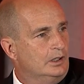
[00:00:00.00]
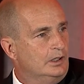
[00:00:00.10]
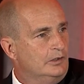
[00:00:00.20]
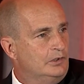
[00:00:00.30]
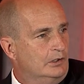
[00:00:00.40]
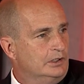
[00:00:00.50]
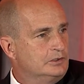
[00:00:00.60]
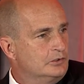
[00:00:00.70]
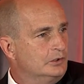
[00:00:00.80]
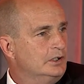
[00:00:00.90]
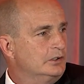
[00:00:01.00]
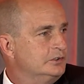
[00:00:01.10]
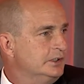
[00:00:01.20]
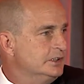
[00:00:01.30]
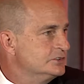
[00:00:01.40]
If y'all get to 300
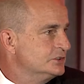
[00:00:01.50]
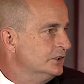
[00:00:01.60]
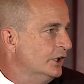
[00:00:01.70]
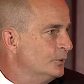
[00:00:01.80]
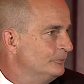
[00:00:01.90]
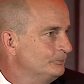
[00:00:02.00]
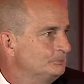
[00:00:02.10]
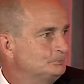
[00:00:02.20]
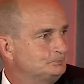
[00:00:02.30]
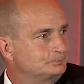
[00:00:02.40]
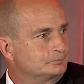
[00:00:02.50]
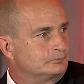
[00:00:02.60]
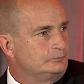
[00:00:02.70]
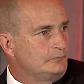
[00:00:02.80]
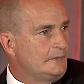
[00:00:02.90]
tickets today,
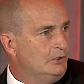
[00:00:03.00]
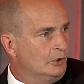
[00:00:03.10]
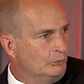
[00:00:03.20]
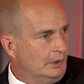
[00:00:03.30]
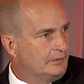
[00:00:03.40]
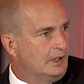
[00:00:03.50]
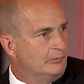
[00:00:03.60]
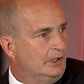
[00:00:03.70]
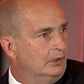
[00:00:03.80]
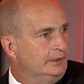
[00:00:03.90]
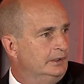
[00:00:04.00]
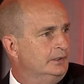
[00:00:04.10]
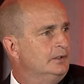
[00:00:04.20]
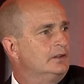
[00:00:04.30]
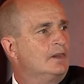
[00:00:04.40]
or by the time y'all
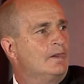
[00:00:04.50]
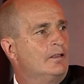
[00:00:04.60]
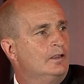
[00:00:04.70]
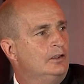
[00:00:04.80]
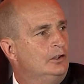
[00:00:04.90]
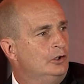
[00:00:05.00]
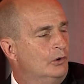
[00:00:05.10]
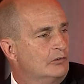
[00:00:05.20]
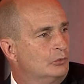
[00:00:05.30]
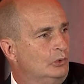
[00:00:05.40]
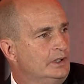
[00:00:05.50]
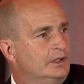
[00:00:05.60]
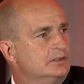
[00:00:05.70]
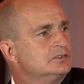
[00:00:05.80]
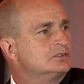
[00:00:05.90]
end, whoever
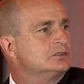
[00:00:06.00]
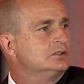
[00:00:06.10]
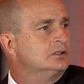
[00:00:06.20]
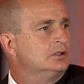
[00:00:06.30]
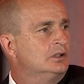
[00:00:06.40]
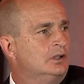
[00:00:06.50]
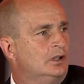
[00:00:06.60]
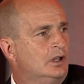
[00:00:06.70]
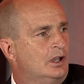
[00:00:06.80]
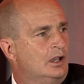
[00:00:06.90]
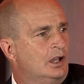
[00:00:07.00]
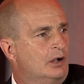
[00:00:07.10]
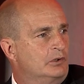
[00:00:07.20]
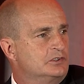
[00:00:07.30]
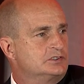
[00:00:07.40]
wins, I
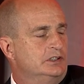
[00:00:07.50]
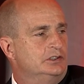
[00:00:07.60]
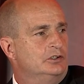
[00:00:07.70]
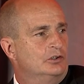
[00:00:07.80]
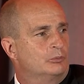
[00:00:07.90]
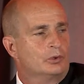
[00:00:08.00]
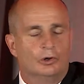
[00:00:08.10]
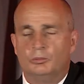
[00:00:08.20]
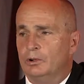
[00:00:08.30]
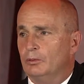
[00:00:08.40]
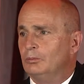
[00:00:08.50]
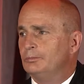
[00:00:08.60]
am going to send you to the Pro Bowl.